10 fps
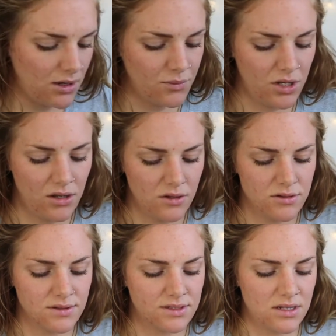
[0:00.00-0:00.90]
And I'm gonna
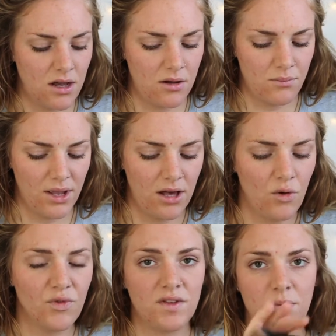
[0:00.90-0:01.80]
use my
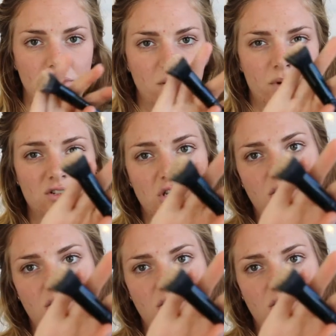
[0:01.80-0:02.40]
e.l.f. stippling brush.